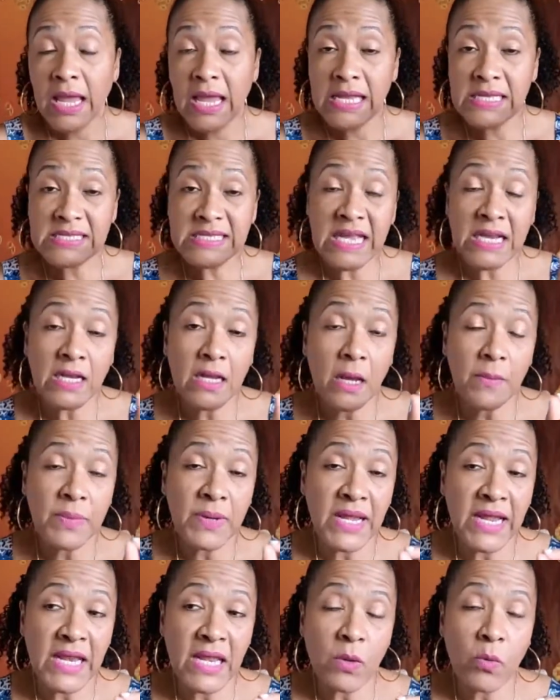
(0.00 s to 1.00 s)
Instead of
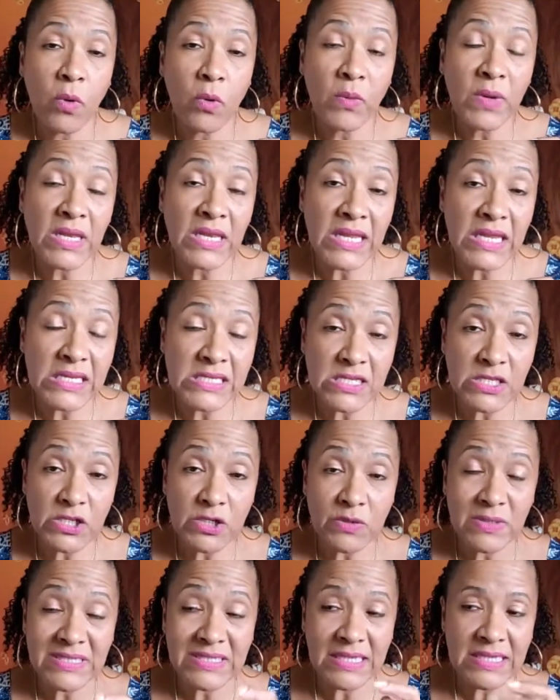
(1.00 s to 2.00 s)
complaining, what we need to
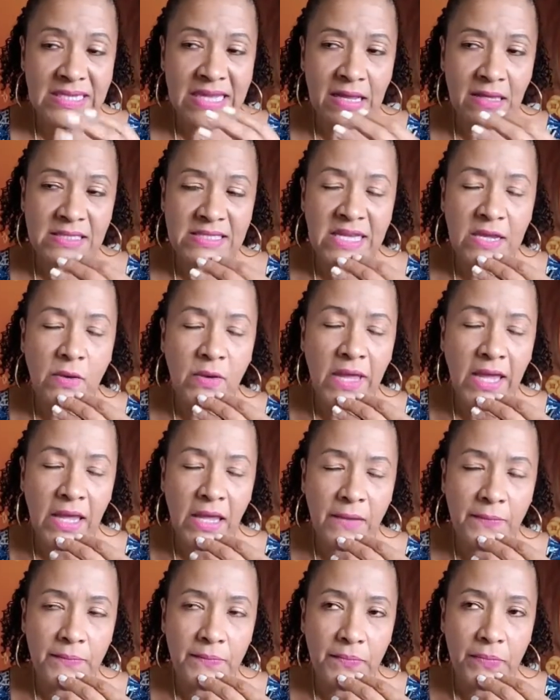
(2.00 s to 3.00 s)
do is sit down and say,
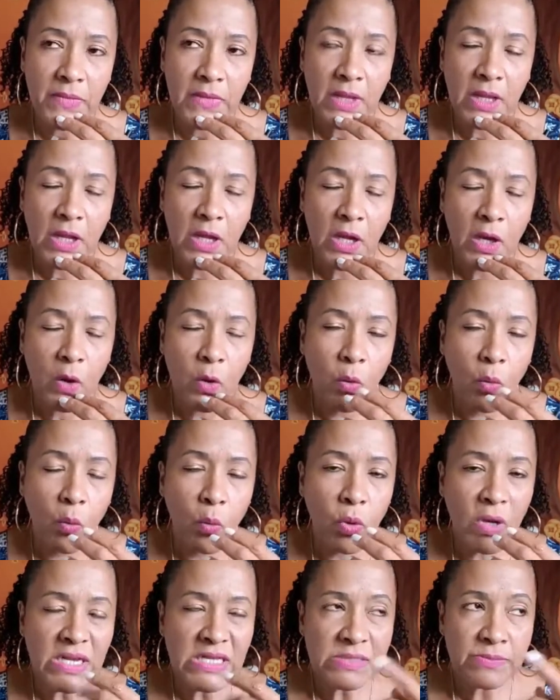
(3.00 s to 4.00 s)
okay,
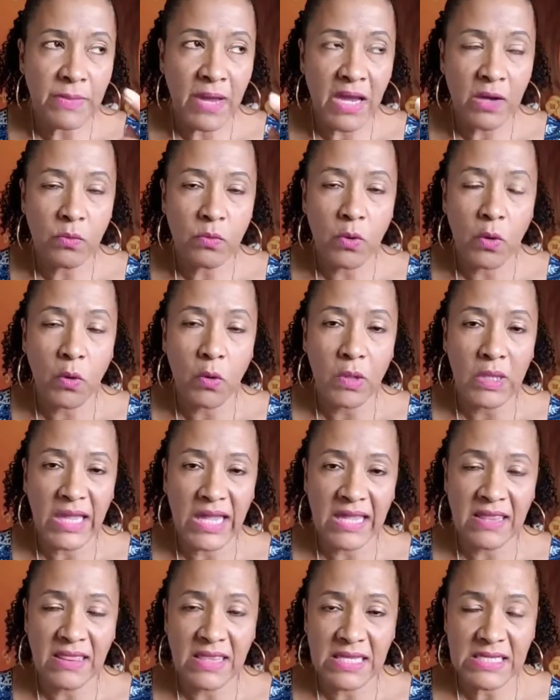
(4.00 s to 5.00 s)
what is my role
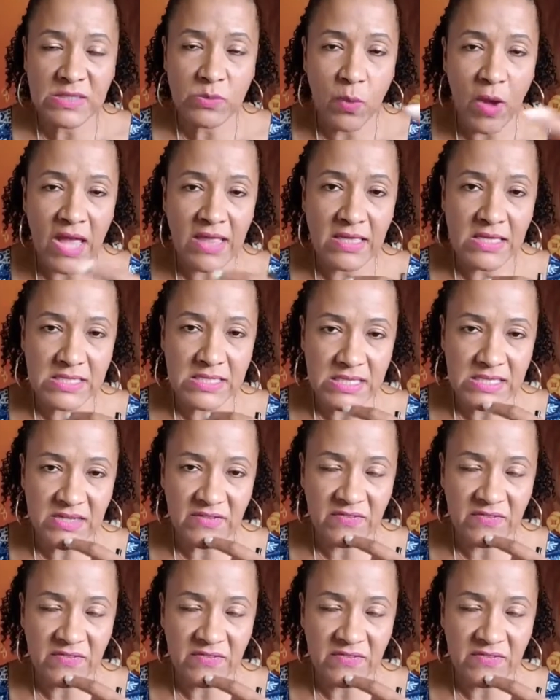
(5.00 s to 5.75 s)
in this? Why this is